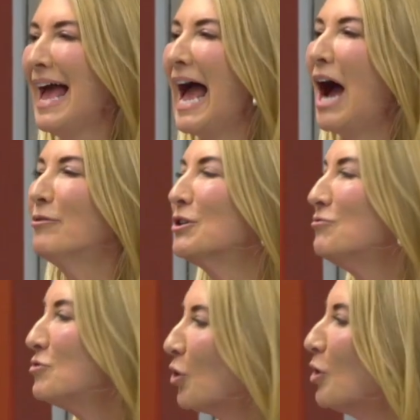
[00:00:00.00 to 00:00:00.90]
How do
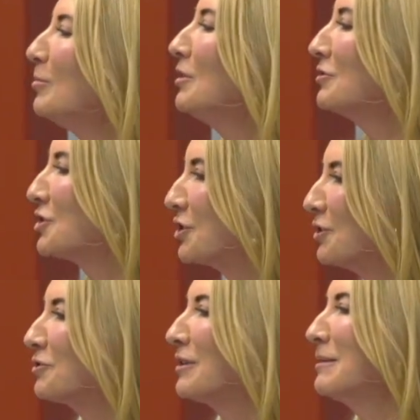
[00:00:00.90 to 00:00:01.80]
normal
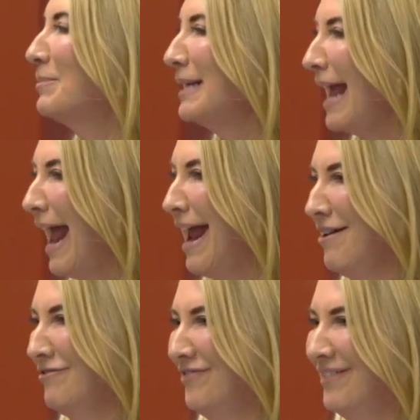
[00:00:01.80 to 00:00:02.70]
children
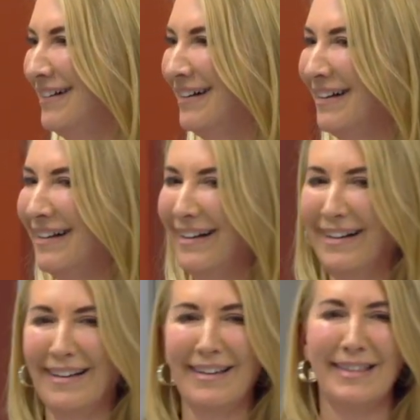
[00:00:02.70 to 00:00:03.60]
behave?
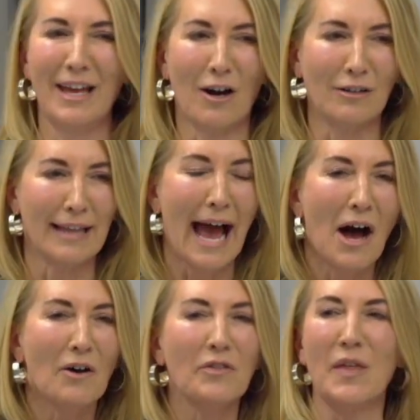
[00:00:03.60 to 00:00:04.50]
They are
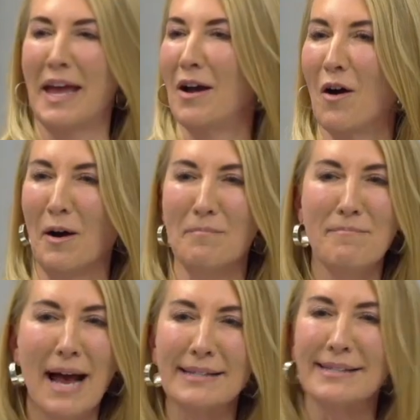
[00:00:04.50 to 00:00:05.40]
loud, they are
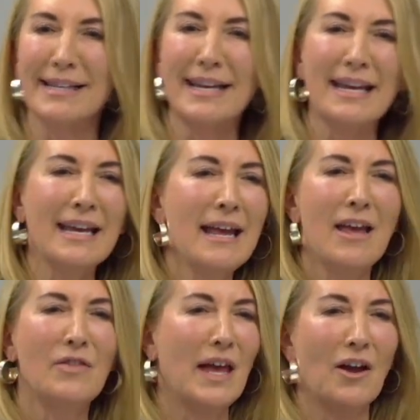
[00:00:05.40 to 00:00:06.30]
messy,
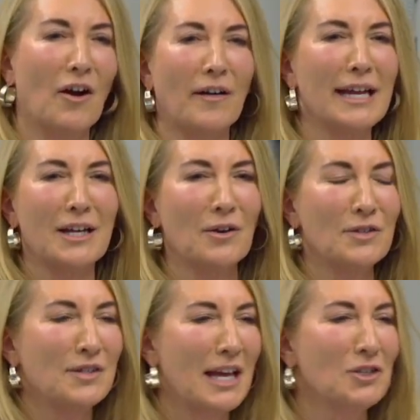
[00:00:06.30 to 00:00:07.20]
they are
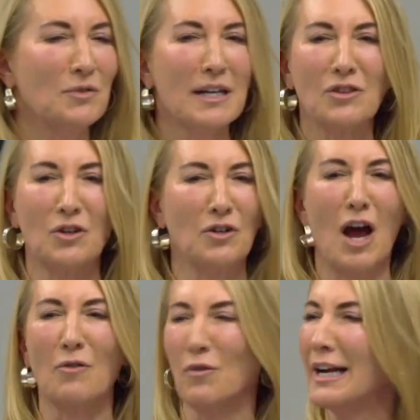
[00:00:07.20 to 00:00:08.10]
egocentric, they're
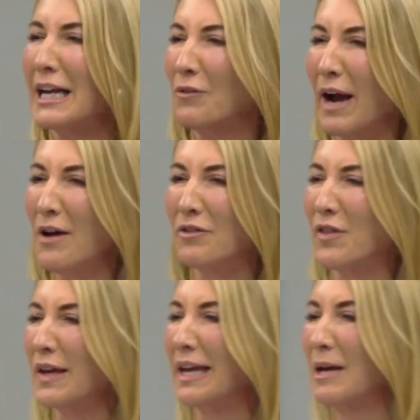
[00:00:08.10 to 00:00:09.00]
not running around
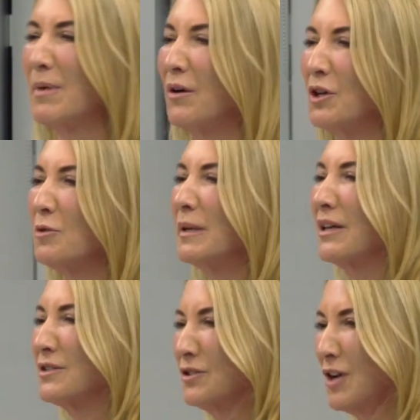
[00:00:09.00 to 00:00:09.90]
thinking about you
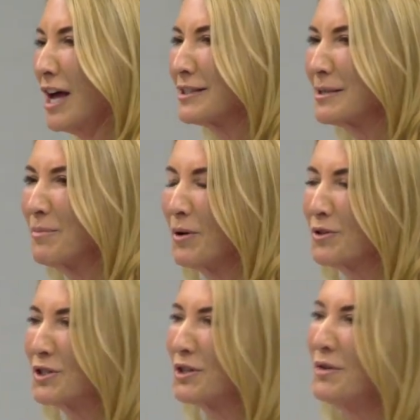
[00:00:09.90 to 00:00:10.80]
because they're not
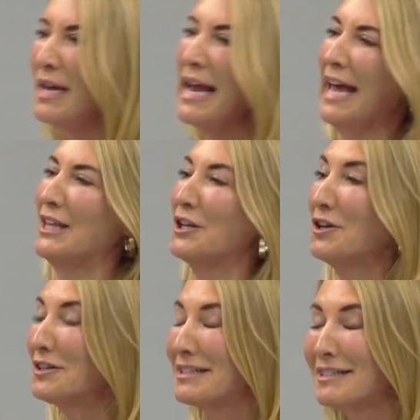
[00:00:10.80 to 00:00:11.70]
supposed to, and they
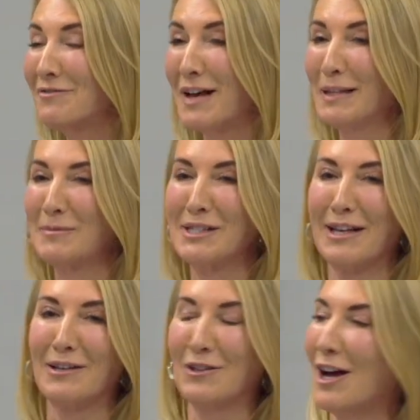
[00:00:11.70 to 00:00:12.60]
couldn't develop
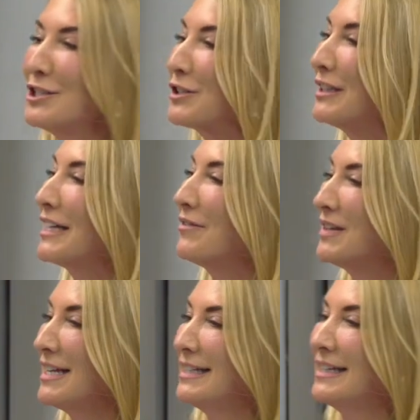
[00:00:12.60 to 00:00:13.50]
psychologically if
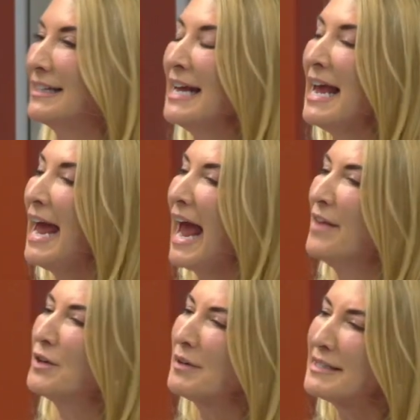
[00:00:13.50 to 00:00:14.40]
they did.
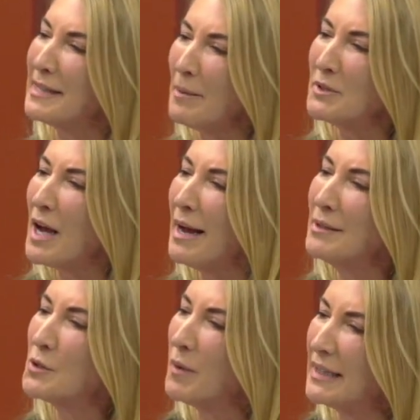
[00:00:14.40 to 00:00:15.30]
And there is
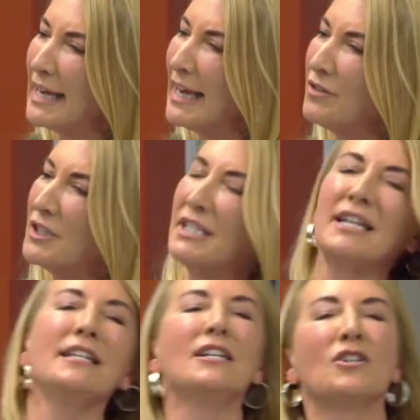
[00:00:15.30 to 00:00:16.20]
sometimes when they hit the
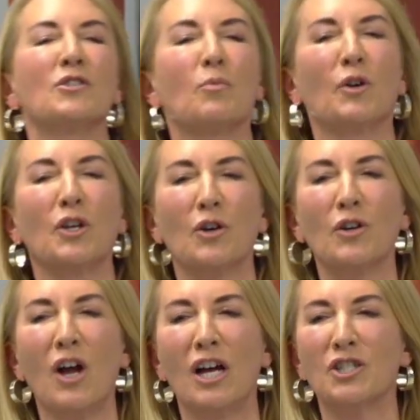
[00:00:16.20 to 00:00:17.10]
teen years where
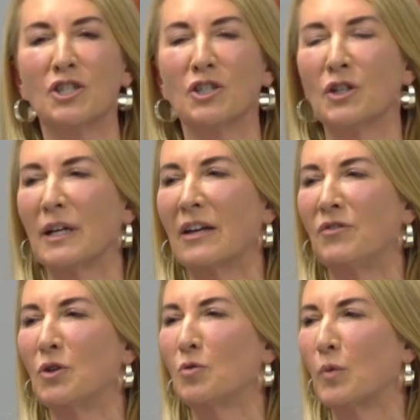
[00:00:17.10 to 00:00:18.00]
you're not sure
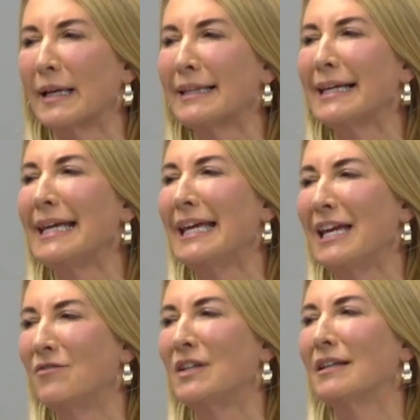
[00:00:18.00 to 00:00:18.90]
if you really
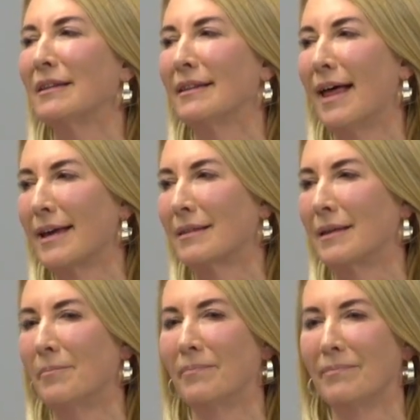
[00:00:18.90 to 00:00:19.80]
even like
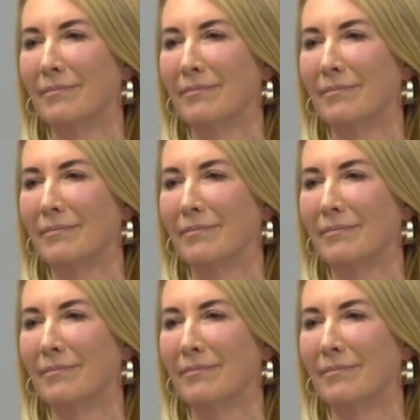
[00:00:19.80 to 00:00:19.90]
them.